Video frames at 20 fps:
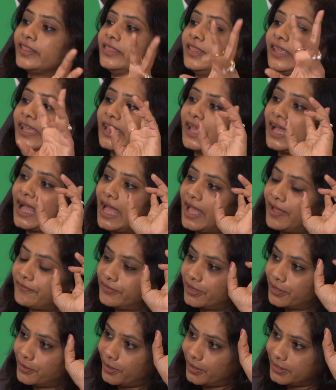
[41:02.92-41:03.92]
Yes. They have
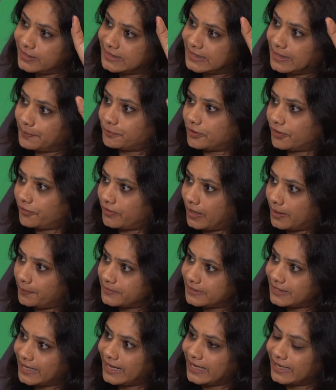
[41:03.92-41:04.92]
now the concept started. of
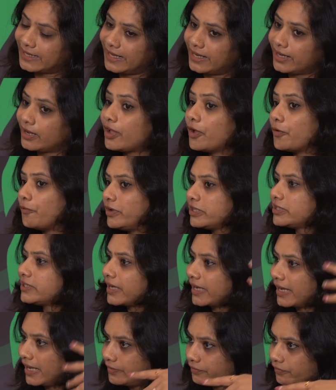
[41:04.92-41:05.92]
upcycling, which
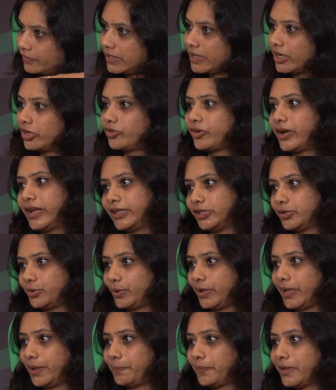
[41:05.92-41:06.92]
again we are trying to
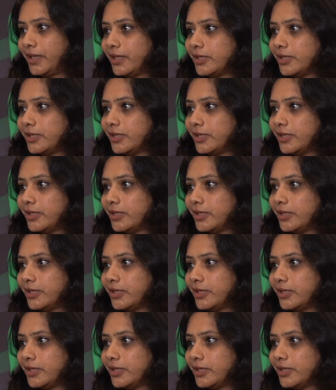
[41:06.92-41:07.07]
aid.